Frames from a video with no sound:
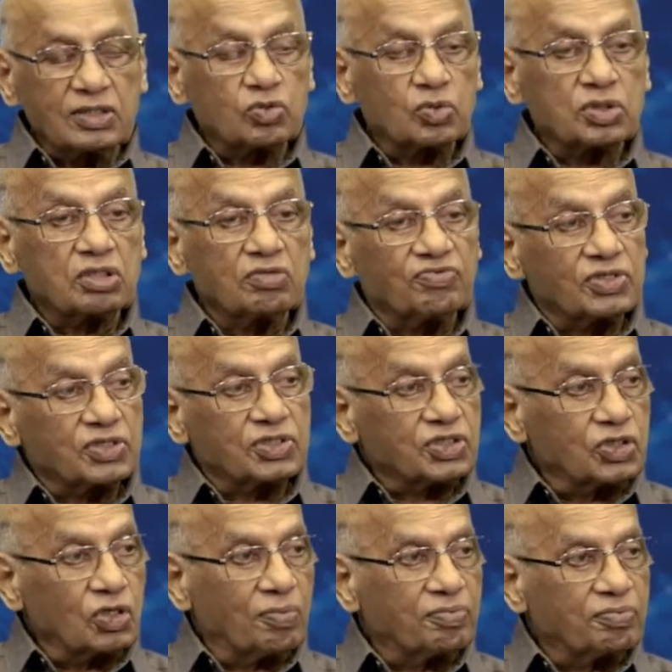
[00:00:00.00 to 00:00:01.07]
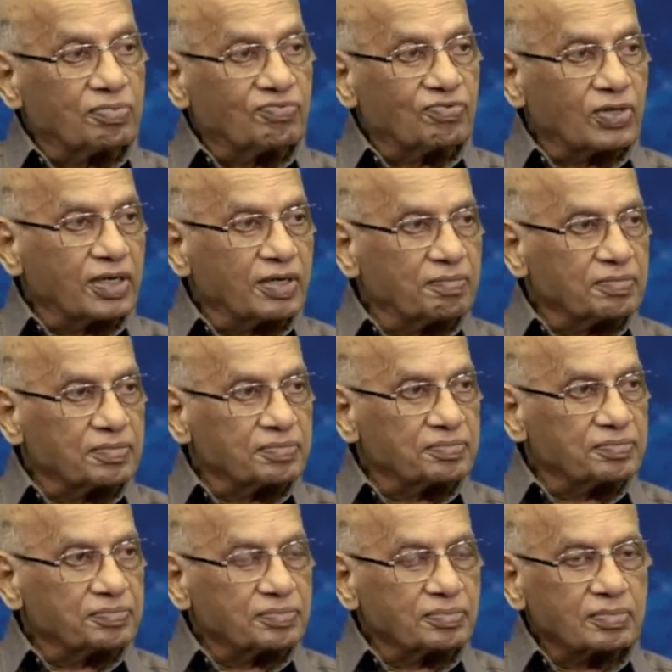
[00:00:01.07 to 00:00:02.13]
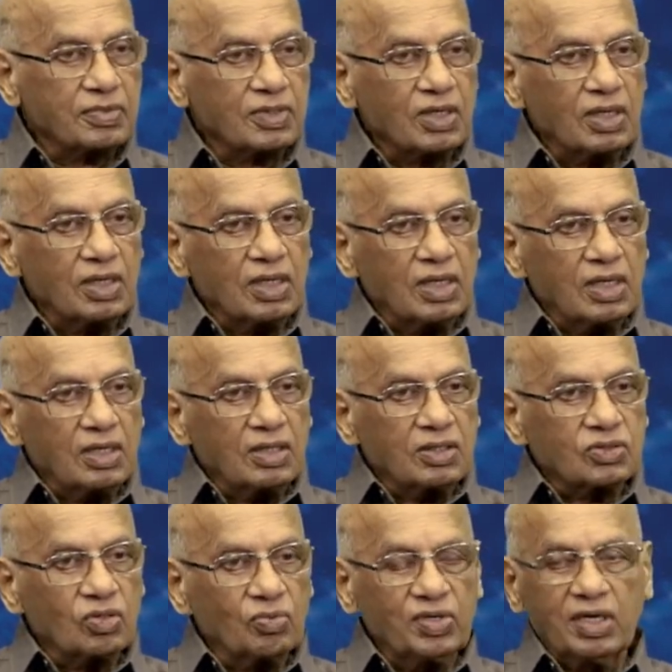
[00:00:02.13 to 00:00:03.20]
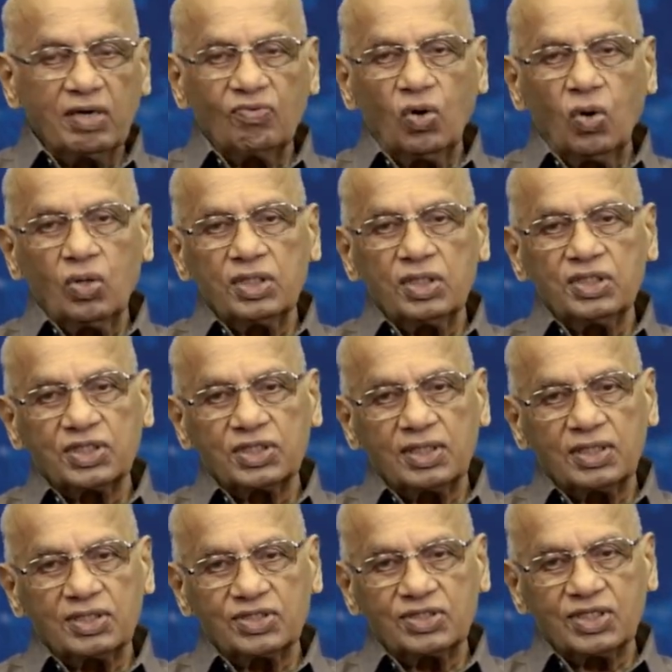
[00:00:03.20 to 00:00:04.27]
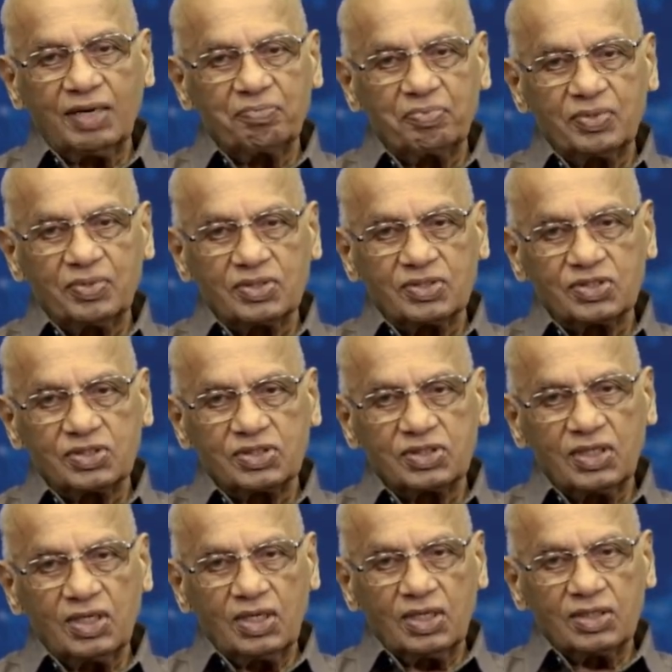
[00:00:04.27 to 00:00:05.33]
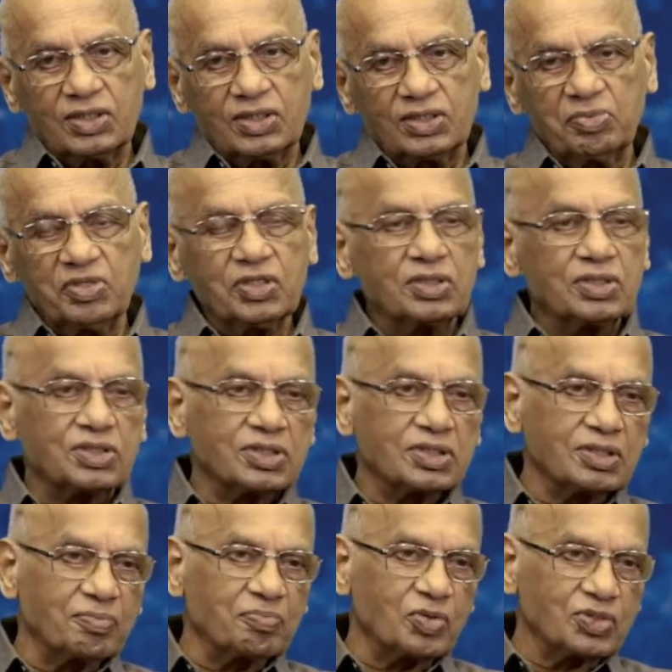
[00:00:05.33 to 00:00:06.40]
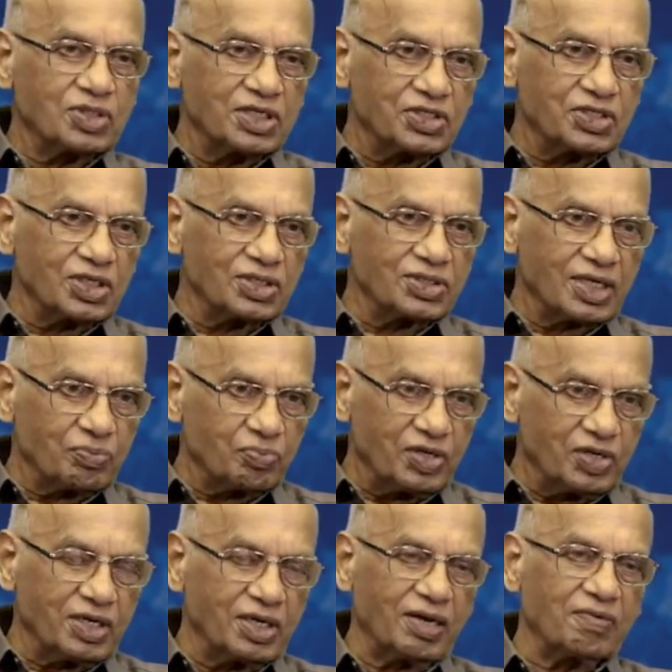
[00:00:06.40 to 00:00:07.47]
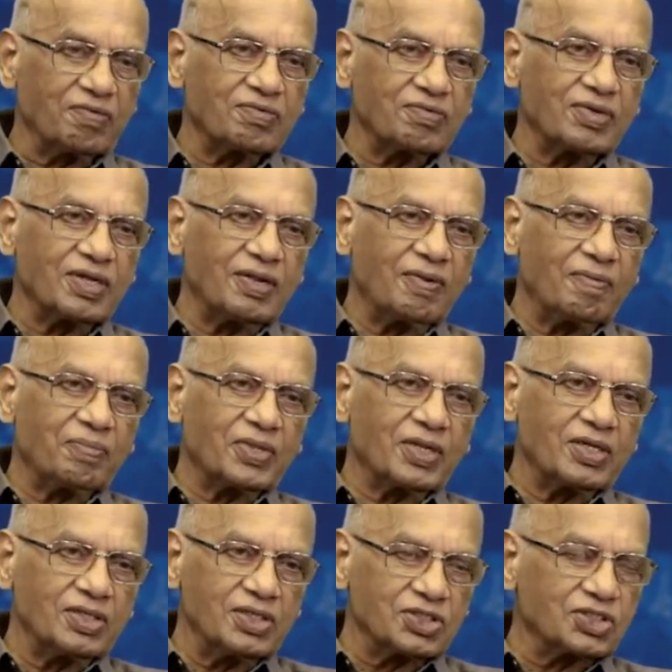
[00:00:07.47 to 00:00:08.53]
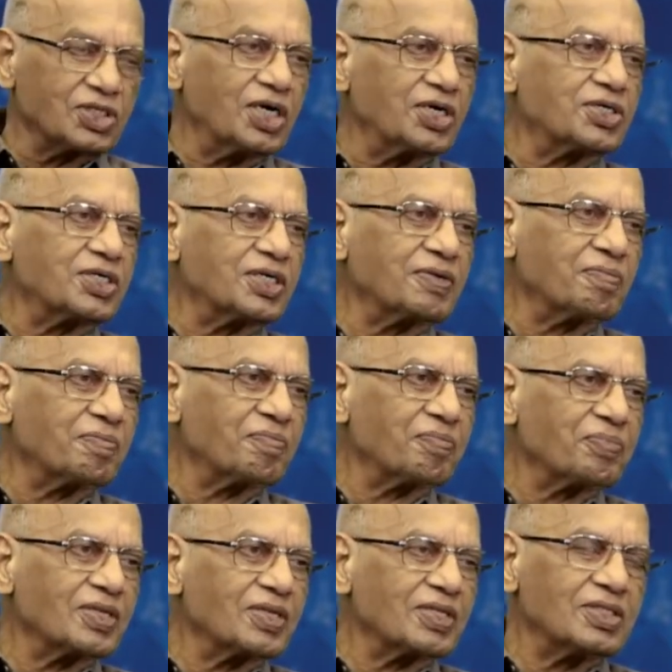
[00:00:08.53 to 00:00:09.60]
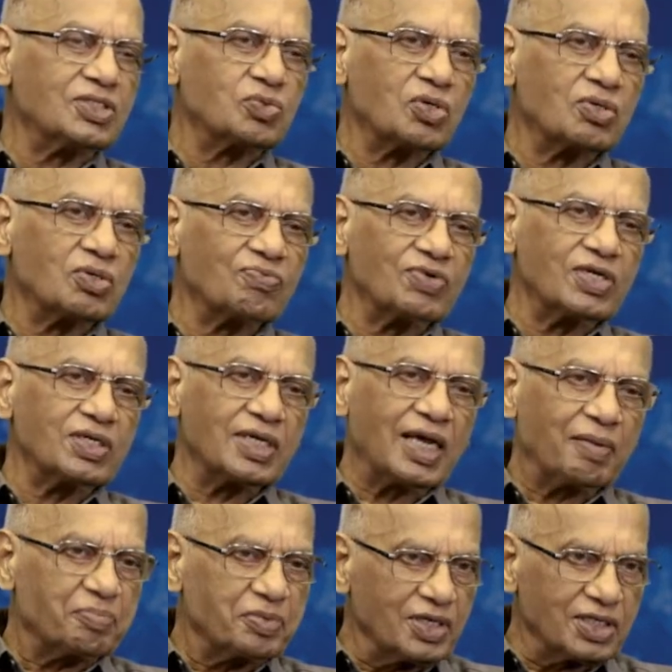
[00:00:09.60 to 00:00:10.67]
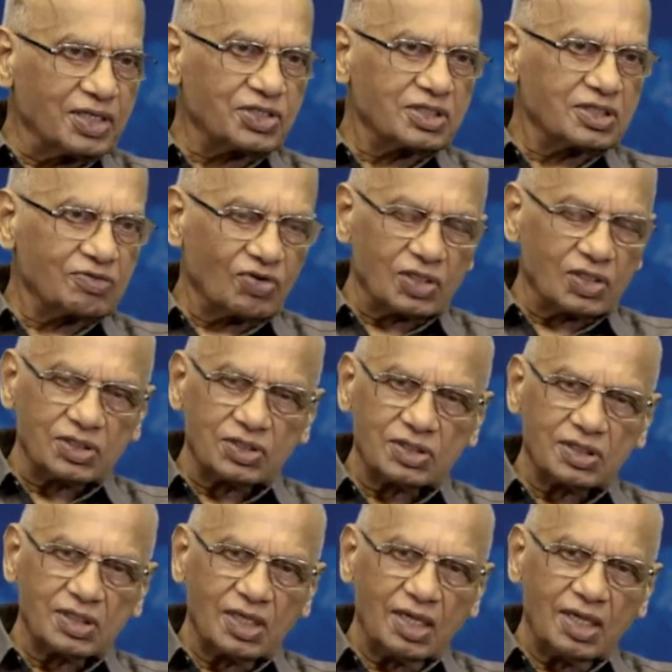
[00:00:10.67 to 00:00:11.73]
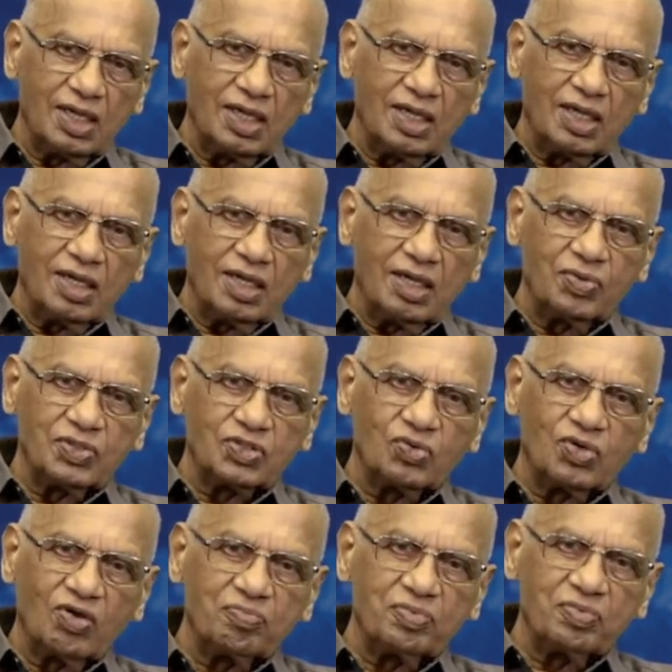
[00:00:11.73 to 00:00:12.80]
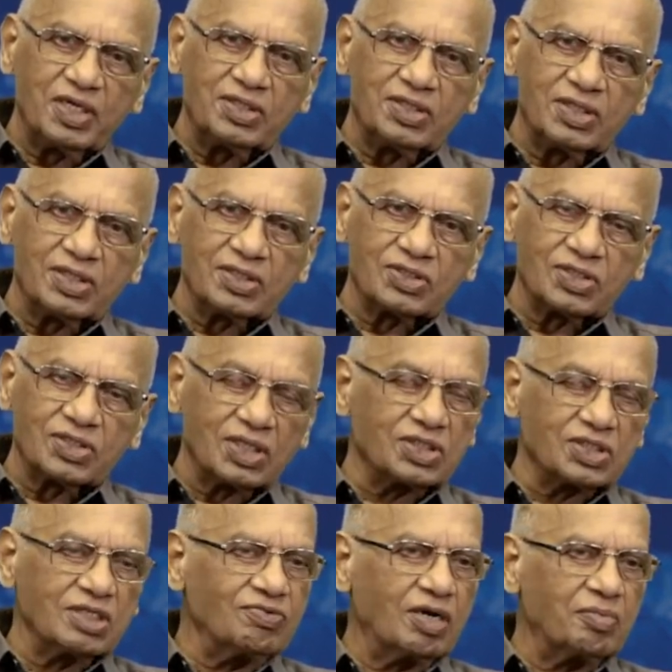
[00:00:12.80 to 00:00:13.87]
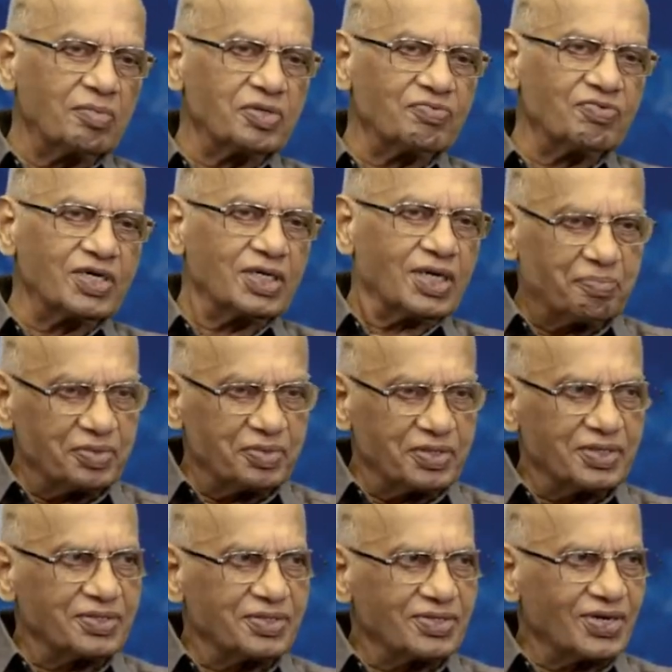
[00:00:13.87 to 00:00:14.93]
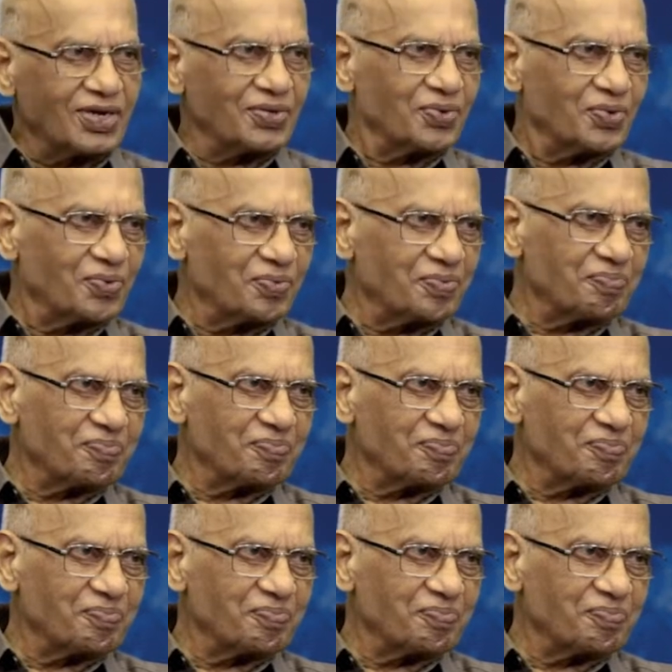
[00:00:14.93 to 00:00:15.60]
This was the first job for him. So we have all these examples, the tremendous potential that we have in this country. These were very happy lessons for us, which would have made Sir C.V. Raman very happy, I know.